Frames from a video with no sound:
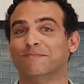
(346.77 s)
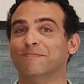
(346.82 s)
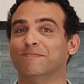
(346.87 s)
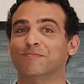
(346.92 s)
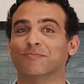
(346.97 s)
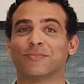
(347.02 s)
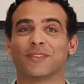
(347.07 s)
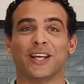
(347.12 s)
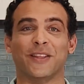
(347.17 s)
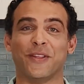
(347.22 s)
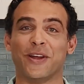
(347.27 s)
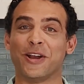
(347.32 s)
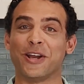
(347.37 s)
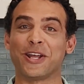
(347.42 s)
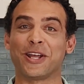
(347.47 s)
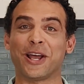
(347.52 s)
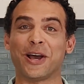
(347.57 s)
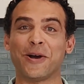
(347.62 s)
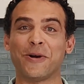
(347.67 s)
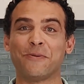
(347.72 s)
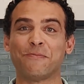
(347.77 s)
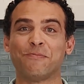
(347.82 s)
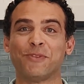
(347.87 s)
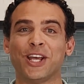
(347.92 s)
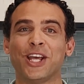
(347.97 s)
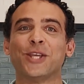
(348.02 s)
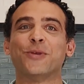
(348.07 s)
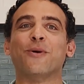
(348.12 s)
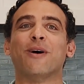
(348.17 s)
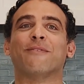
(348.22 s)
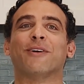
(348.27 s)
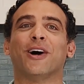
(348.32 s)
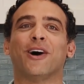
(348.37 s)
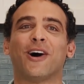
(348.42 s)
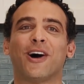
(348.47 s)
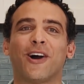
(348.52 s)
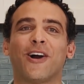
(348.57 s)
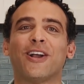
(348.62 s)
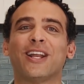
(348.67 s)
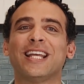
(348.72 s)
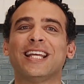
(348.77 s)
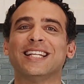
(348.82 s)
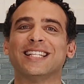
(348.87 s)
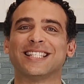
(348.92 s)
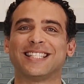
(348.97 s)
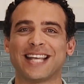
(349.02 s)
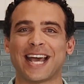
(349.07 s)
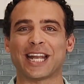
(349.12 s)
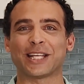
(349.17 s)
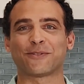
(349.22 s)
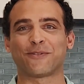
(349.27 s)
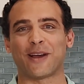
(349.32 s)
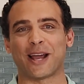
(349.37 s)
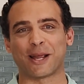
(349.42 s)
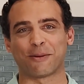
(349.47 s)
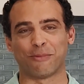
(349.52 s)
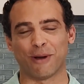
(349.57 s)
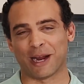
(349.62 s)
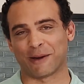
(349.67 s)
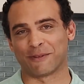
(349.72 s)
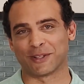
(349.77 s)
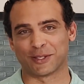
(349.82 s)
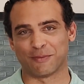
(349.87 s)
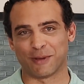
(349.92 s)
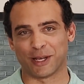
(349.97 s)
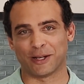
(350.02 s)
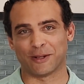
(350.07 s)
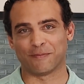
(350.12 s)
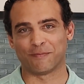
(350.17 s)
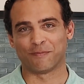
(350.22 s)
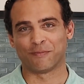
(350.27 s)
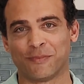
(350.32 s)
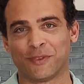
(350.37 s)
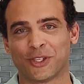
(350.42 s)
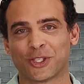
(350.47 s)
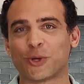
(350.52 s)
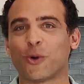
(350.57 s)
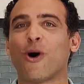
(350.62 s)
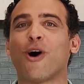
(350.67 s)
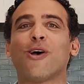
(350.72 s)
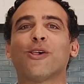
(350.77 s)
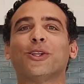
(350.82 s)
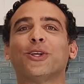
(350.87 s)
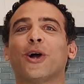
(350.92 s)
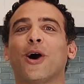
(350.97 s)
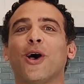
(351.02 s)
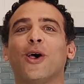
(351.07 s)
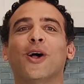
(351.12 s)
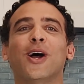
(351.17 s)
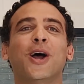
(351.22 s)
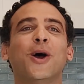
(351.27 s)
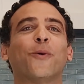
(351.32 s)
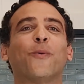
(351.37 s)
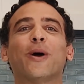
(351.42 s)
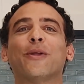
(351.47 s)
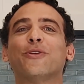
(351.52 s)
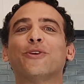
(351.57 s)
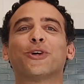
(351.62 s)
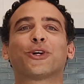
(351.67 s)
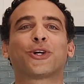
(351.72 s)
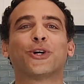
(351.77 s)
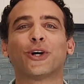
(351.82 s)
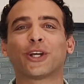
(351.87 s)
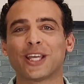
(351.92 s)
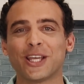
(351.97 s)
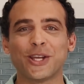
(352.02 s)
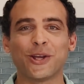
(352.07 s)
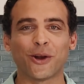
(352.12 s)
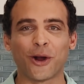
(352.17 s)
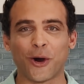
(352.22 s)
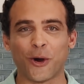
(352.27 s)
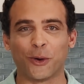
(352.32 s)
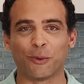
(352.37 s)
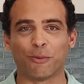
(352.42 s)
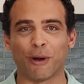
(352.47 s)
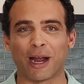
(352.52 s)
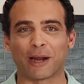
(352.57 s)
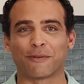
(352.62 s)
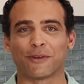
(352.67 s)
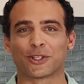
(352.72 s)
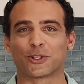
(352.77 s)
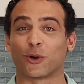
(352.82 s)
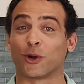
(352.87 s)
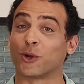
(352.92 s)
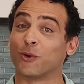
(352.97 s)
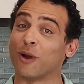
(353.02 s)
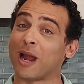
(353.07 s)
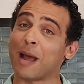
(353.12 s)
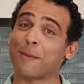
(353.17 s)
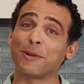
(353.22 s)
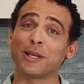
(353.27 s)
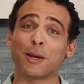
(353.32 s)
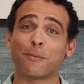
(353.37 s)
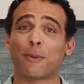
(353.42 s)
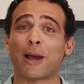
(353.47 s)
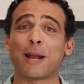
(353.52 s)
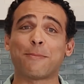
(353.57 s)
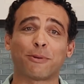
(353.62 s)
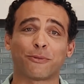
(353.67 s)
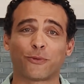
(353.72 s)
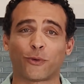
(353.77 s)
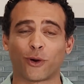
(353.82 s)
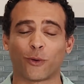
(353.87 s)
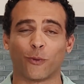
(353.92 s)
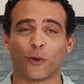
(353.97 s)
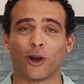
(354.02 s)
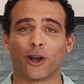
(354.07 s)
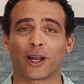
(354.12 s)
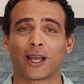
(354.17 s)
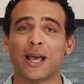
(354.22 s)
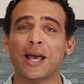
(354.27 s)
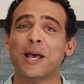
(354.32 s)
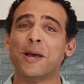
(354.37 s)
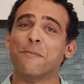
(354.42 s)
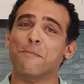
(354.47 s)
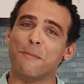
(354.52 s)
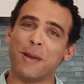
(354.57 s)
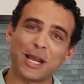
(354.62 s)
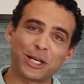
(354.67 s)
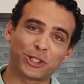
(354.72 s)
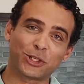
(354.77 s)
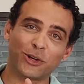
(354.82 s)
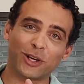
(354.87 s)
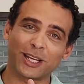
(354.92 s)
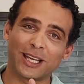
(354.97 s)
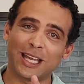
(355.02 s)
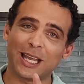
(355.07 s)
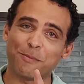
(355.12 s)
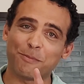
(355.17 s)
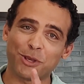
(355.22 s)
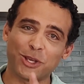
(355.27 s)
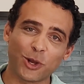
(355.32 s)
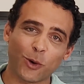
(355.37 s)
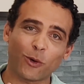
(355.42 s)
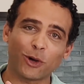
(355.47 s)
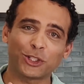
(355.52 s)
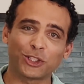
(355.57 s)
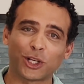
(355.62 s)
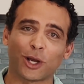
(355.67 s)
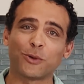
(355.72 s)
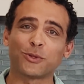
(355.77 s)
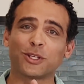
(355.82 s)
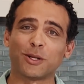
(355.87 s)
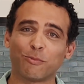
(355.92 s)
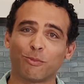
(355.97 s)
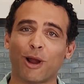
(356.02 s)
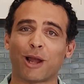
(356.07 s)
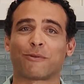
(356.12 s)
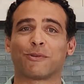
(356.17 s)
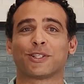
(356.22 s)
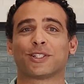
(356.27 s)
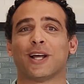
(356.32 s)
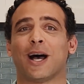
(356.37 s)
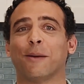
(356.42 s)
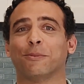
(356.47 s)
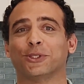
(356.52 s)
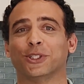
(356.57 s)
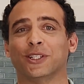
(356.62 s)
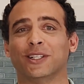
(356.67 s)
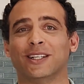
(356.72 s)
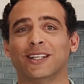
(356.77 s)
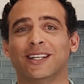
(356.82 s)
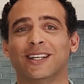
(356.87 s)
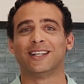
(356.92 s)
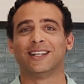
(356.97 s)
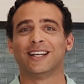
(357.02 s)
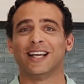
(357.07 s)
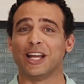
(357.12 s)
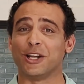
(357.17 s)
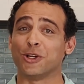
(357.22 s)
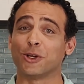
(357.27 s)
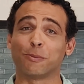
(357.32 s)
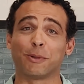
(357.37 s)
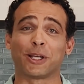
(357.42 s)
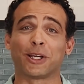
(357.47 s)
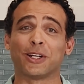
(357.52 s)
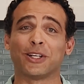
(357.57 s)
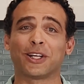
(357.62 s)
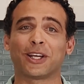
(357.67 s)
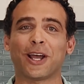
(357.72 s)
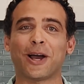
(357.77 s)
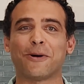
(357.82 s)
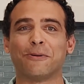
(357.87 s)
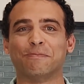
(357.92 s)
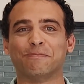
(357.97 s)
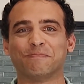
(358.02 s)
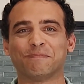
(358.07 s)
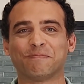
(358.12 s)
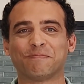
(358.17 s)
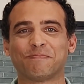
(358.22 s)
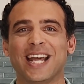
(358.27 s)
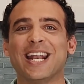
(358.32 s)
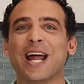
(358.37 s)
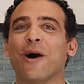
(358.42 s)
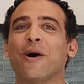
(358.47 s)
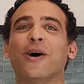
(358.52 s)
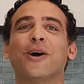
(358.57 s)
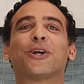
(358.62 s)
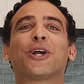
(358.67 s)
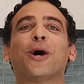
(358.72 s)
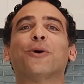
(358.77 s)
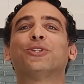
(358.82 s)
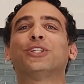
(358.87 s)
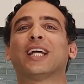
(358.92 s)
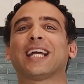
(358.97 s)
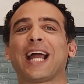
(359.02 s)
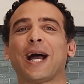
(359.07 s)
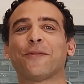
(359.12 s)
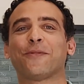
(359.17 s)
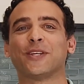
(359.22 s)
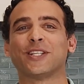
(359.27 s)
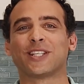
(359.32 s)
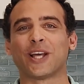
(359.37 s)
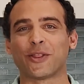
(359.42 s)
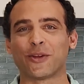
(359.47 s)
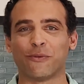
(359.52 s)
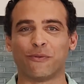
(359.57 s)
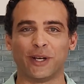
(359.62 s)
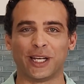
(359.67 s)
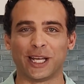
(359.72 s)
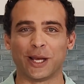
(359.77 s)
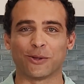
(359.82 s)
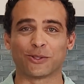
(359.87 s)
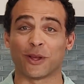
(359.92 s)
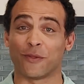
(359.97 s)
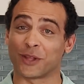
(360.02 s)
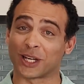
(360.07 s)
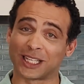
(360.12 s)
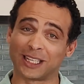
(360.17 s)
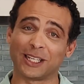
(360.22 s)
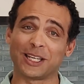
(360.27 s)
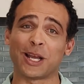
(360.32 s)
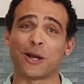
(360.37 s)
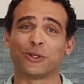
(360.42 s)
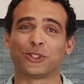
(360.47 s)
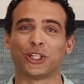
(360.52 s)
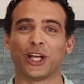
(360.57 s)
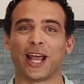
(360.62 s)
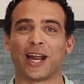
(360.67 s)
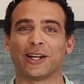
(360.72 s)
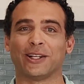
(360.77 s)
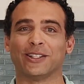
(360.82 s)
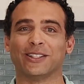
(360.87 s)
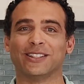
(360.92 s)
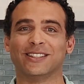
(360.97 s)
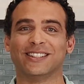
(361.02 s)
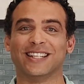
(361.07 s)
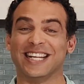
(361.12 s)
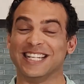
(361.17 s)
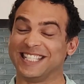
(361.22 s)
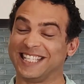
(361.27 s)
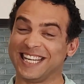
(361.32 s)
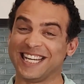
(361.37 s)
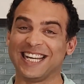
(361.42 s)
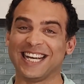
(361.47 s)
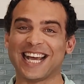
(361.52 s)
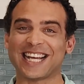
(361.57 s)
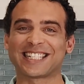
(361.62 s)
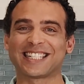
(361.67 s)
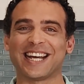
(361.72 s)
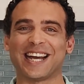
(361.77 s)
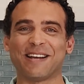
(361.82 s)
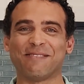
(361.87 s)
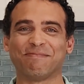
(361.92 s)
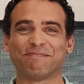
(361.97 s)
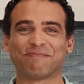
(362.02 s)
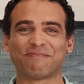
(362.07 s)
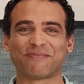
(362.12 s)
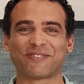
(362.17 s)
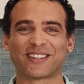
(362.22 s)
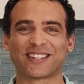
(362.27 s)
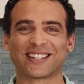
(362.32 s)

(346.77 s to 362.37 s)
Mm, and there you go. You have a hearty and satisfying breakfast meal. So all in all, whether you're cooking your own breakfast or grabbing a bite before work, make sure to keep your chosen breakfast option and you'll be good to go. Now go check out these other videos on the Klinio channel and see you next time.